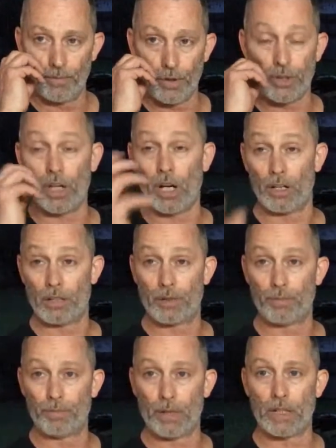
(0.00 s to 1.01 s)

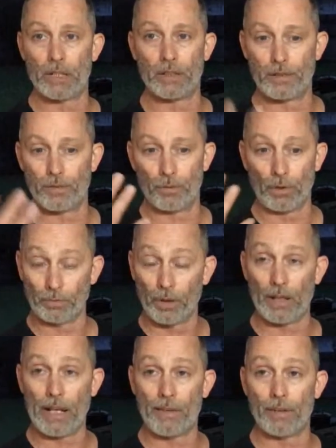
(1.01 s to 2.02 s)
judge, because we
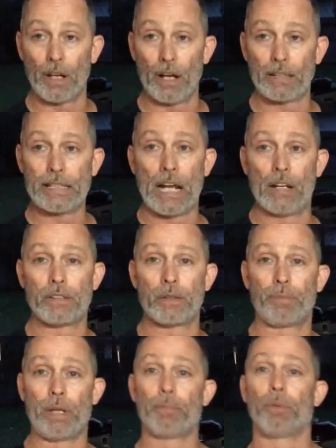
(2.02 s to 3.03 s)
really have a lot of
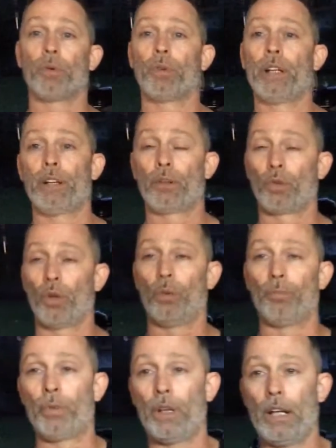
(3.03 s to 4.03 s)
talented people in the
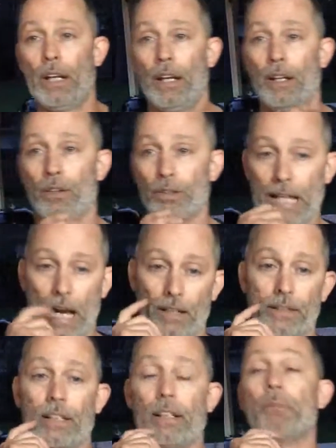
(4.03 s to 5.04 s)
group, and they're
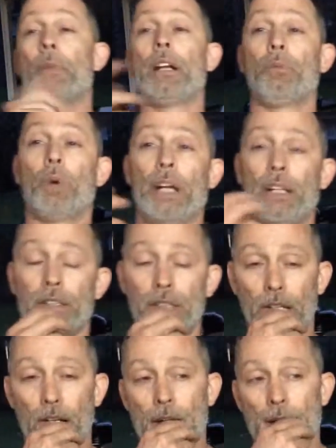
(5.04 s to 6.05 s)
talented in many
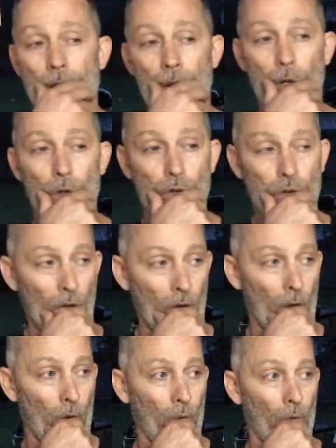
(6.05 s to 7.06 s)
ways.
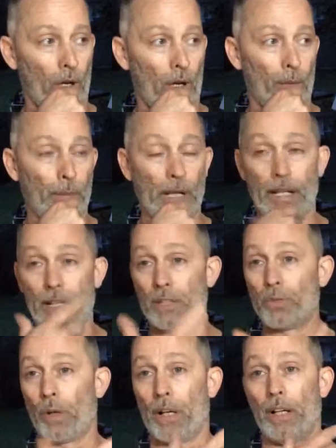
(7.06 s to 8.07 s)
So, but it
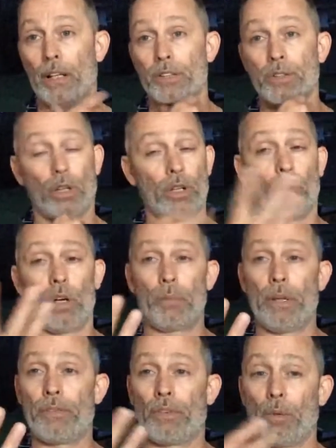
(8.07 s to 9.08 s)
is what it is. There can only
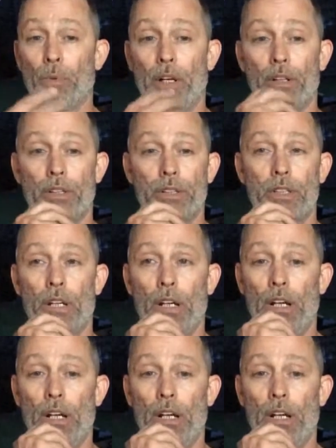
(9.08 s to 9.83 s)
be 3 winners.